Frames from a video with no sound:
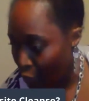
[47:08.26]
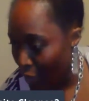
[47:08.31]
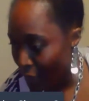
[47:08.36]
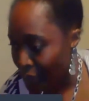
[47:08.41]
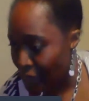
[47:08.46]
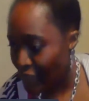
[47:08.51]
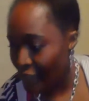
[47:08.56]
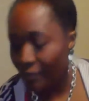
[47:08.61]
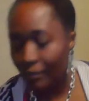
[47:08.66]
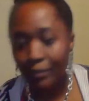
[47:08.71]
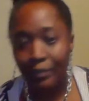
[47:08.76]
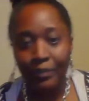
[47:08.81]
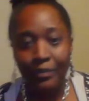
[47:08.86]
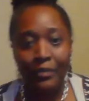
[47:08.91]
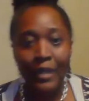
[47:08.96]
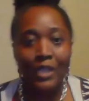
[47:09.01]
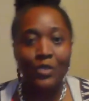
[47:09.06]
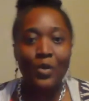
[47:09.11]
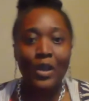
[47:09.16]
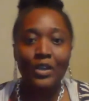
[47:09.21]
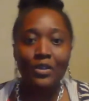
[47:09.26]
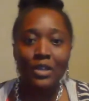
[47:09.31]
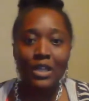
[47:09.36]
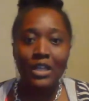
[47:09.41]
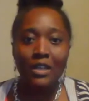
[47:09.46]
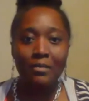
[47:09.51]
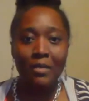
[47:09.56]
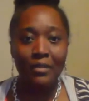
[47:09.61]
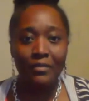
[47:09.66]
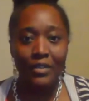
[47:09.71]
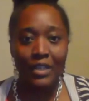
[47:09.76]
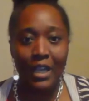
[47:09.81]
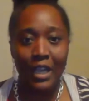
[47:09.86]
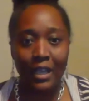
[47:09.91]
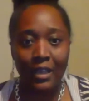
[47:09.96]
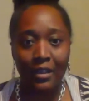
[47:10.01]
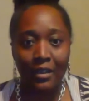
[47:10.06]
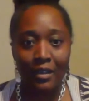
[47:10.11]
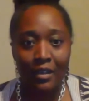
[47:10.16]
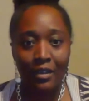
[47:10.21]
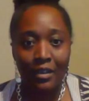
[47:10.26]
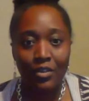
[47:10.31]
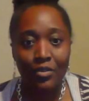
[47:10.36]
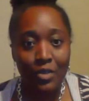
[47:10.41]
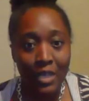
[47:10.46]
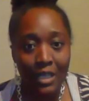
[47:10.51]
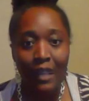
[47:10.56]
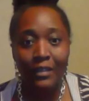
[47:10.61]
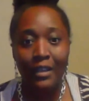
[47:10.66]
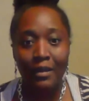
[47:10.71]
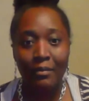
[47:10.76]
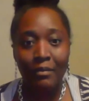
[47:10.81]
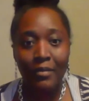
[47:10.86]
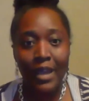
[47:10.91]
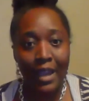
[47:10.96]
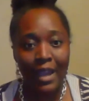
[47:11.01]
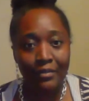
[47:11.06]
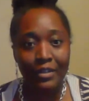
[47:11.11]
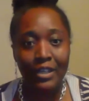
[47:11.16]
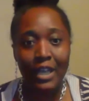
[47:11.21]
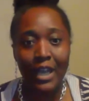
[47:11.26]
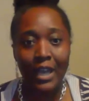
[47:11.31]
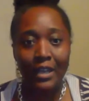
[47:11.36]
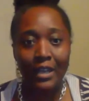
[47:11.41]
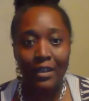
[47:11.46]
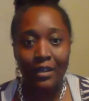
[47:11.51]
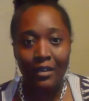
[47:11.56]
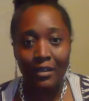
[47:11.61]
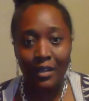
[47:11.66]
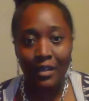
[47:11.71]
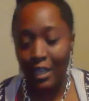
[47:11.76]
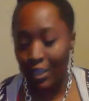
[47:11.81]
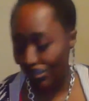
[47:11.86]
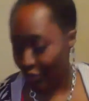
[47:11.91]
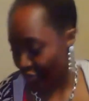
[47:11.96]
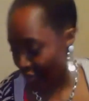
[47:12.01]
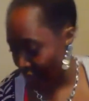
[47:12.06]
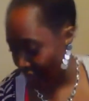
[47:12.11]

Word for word: Whoops. That's why you need them every day. You need them every day in your